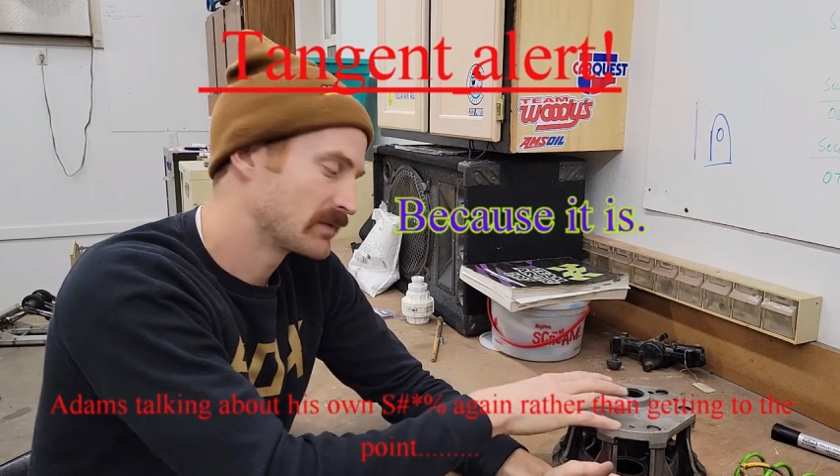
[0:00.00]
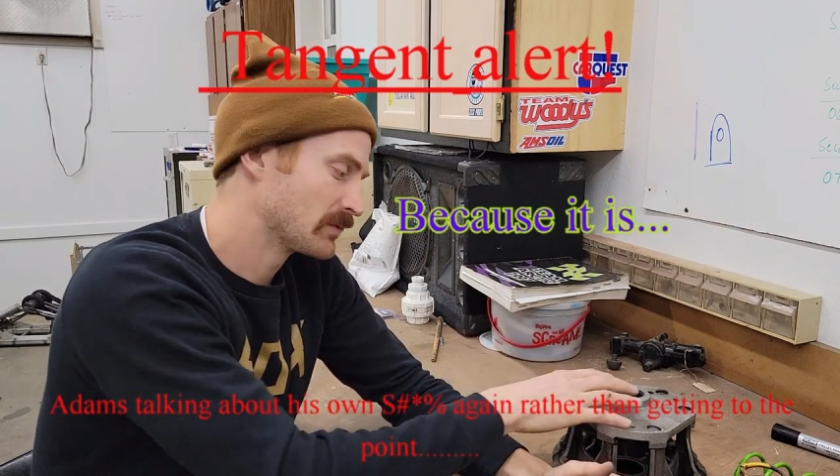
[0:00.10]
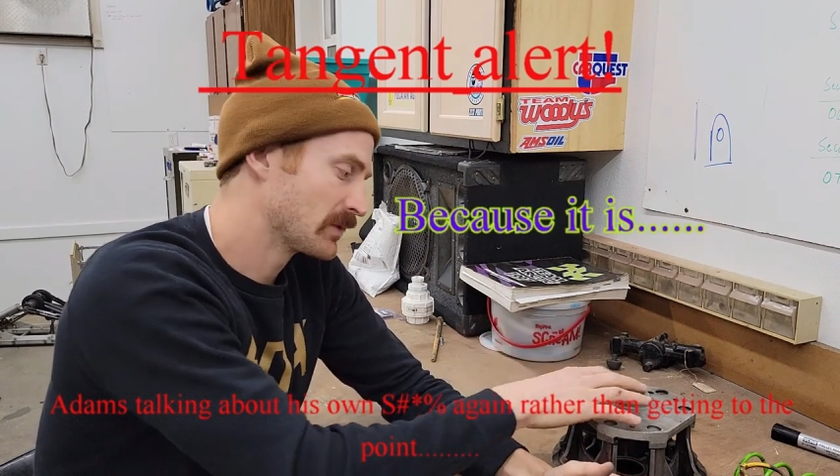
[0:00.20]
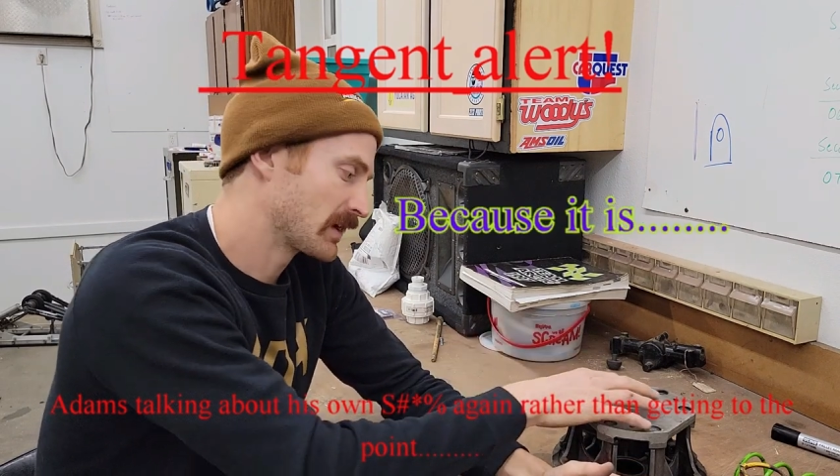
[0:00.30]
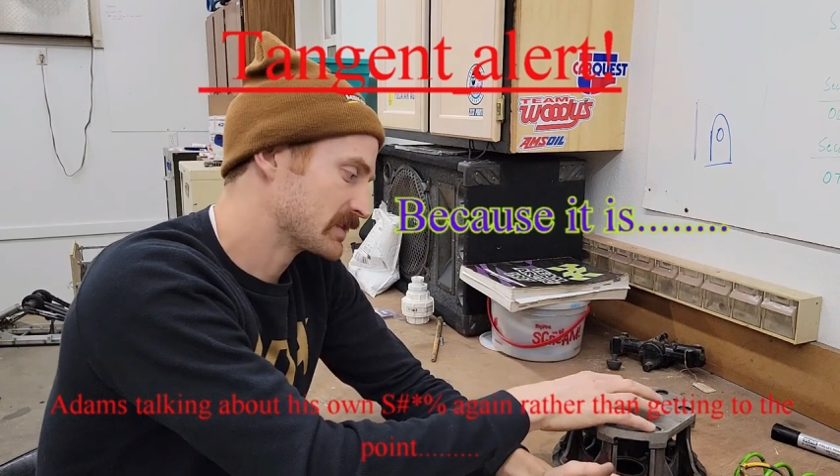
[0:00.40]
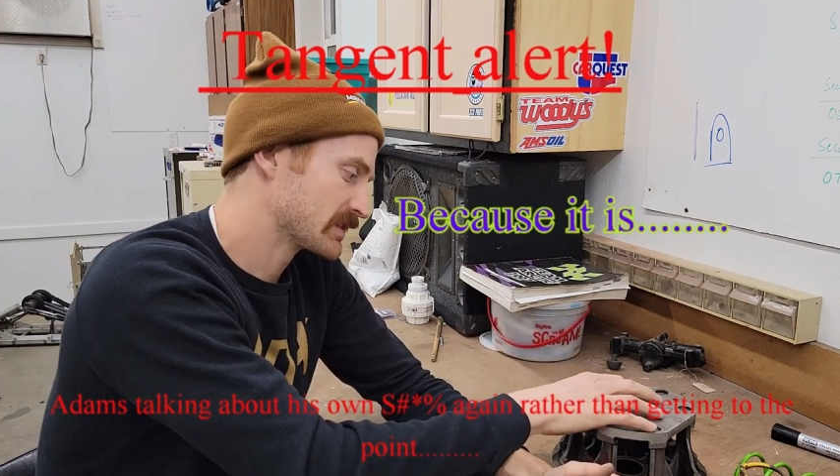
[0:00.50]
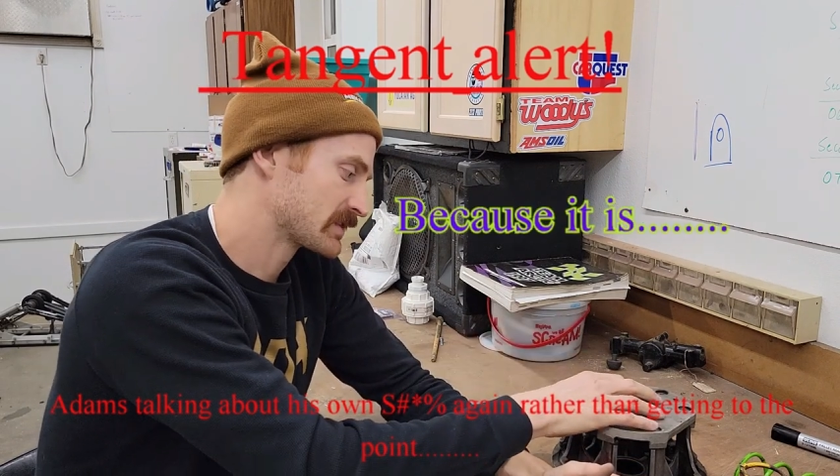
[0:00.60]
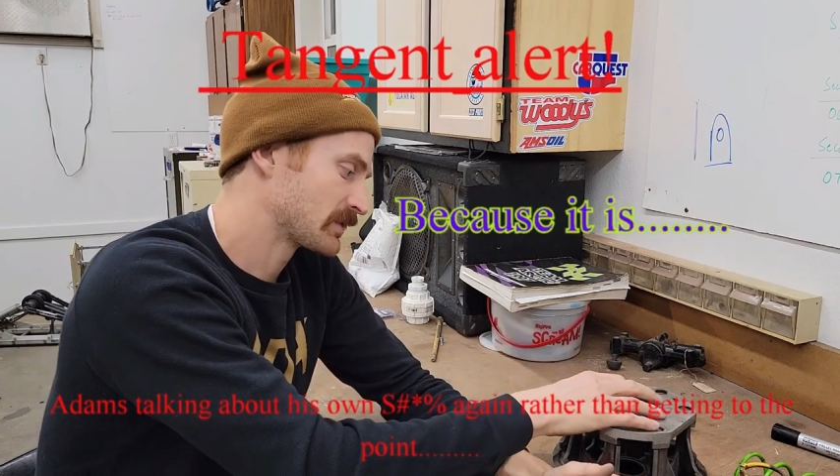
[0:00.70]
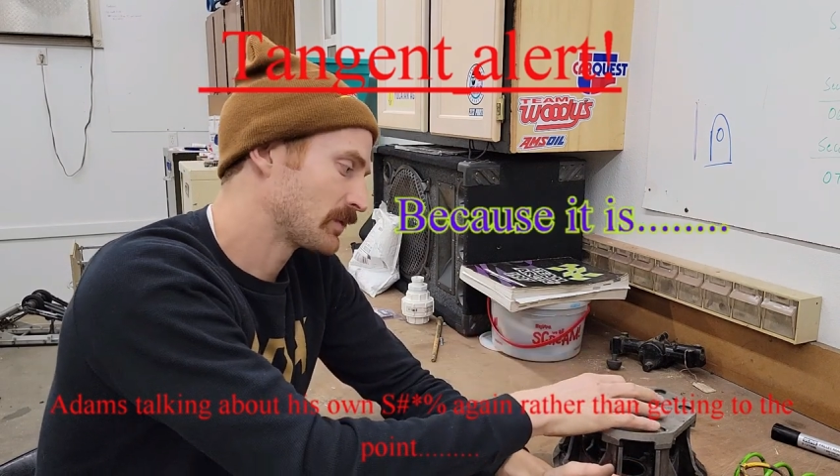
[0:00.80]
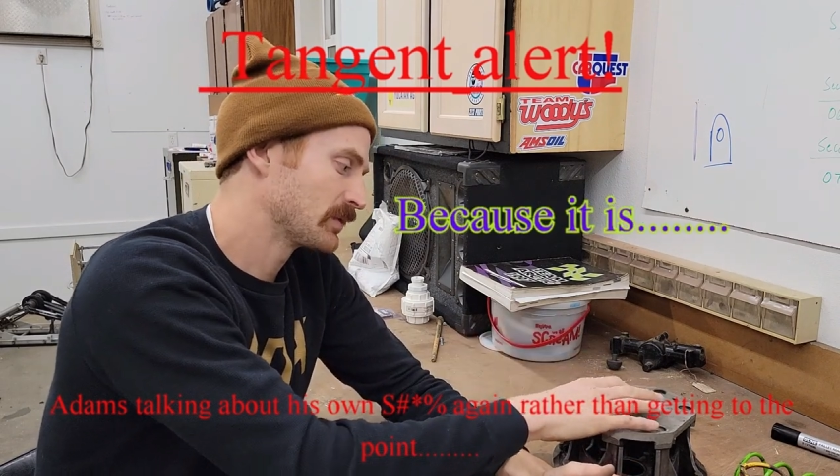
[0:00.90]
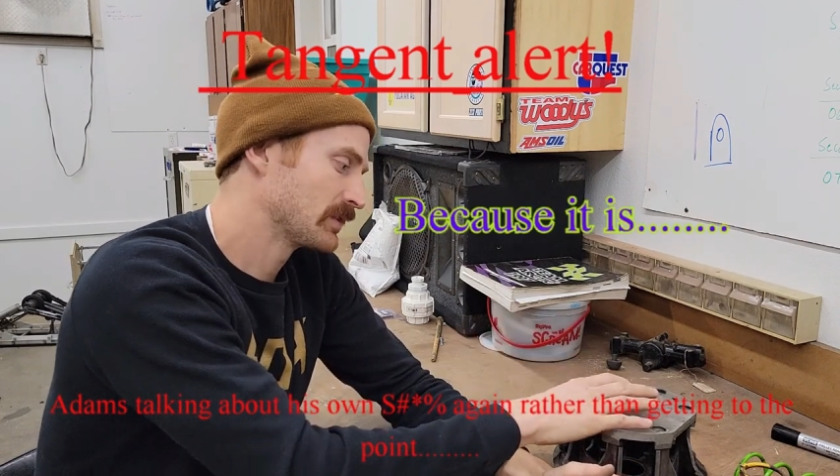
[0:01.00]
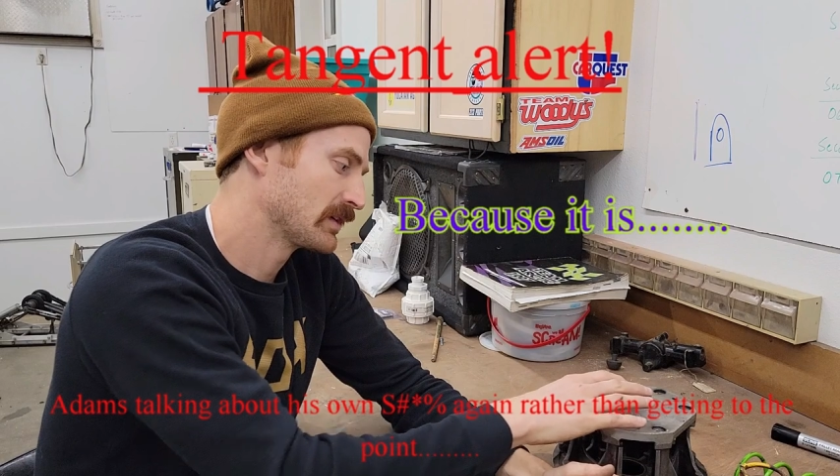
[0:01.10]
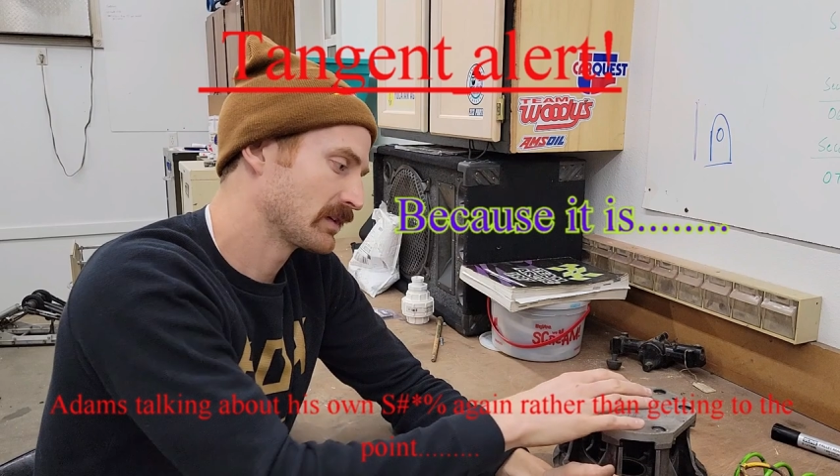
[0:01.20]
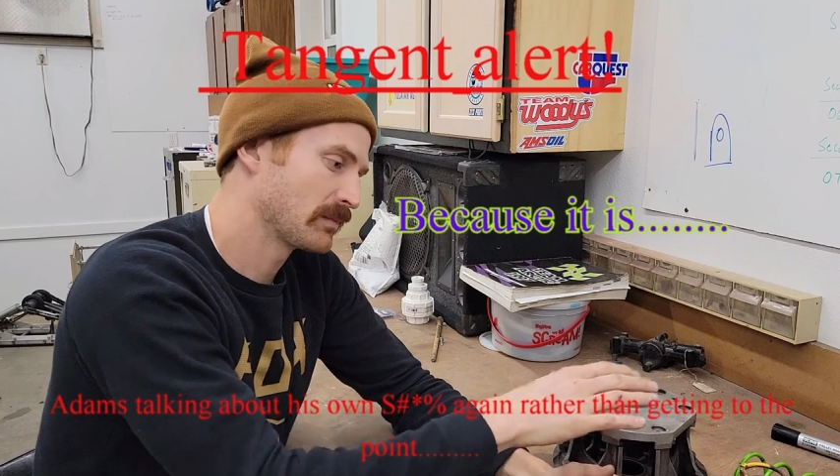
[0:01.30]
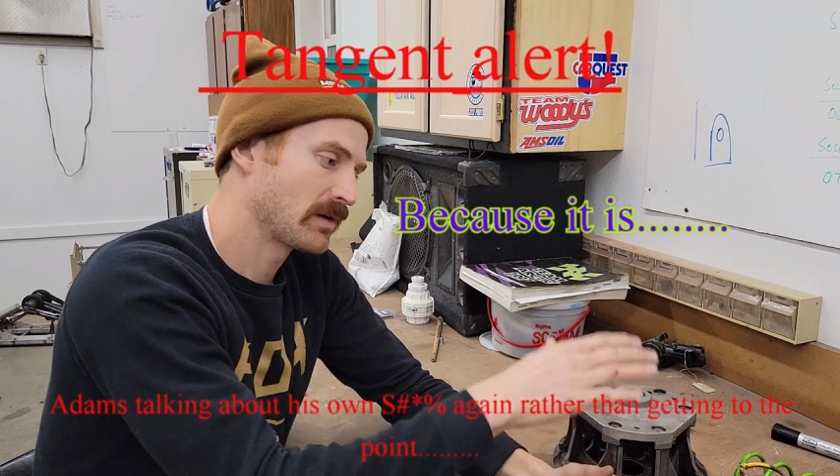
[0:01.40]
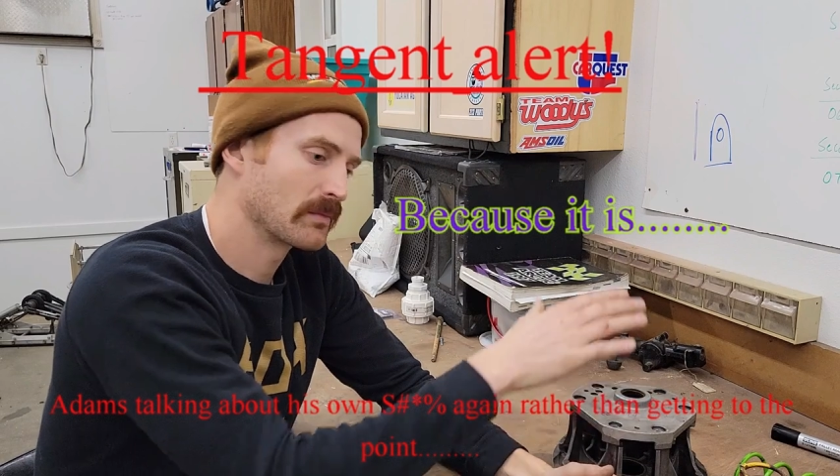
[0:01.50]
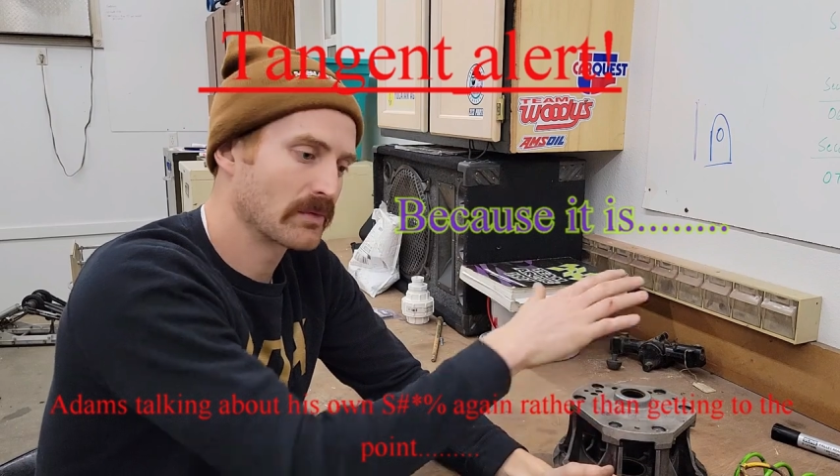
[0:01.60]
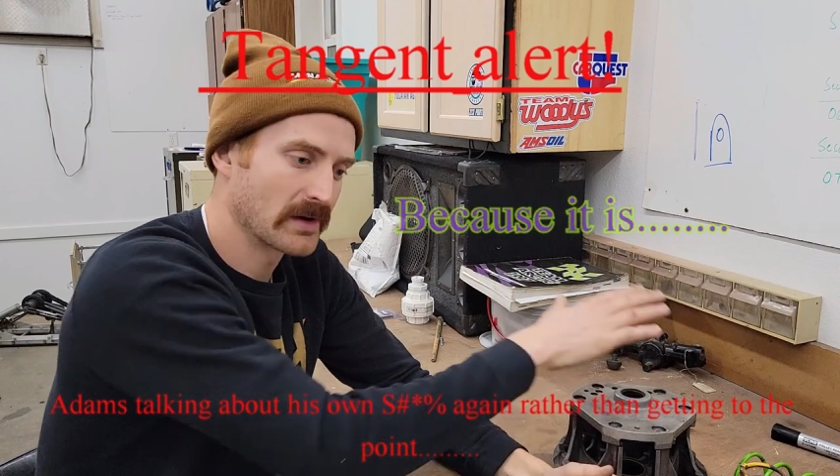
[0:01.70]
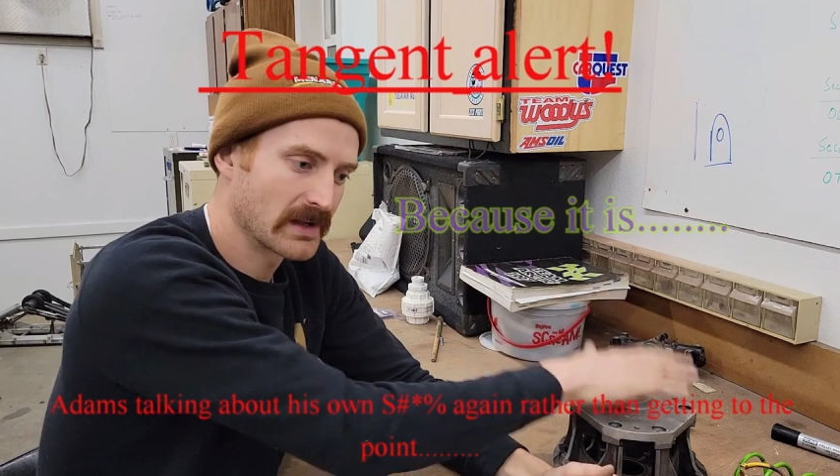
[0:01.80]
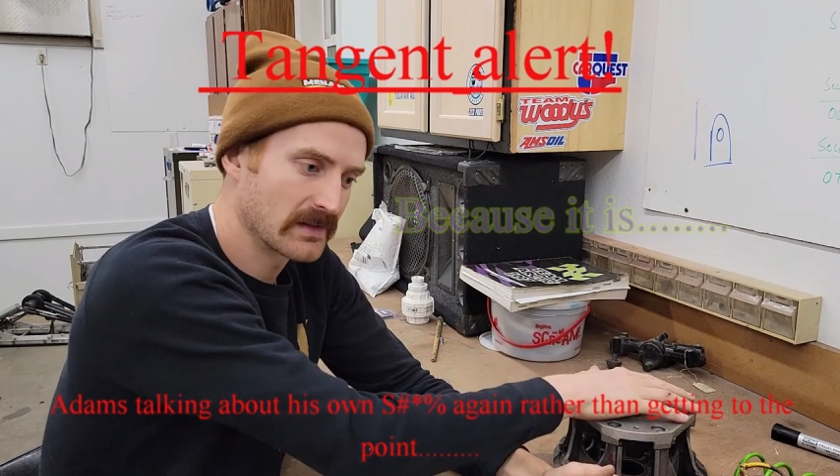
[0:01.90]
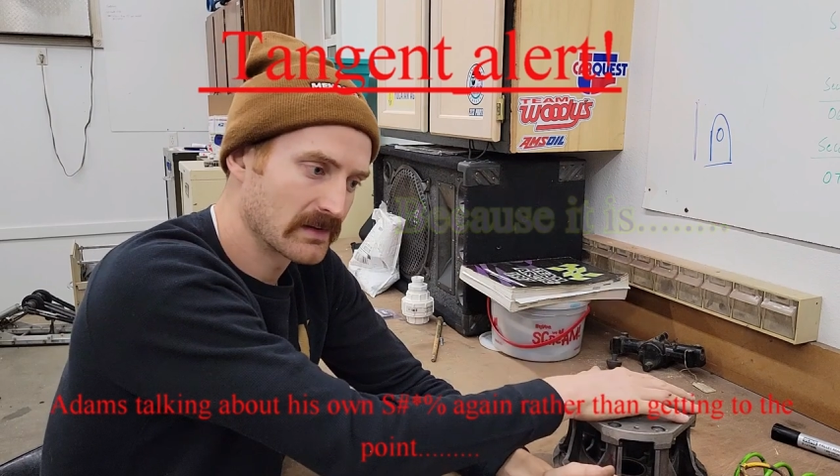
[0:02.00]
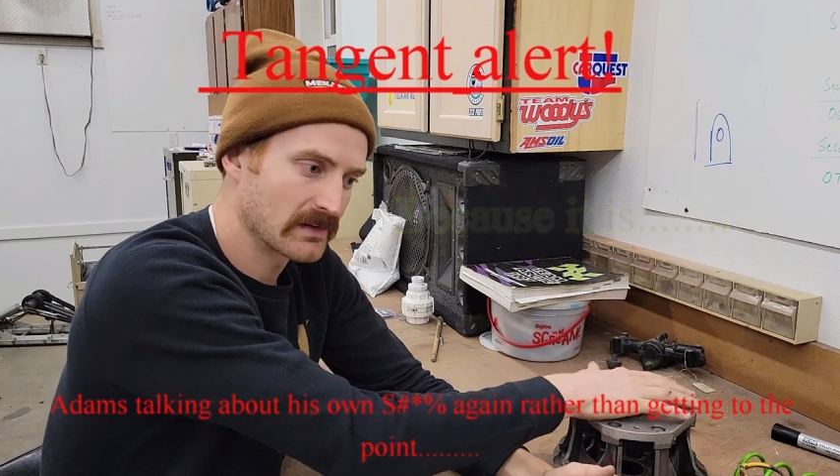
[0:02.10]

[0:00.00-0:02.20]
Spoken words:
to what I just told you about bringing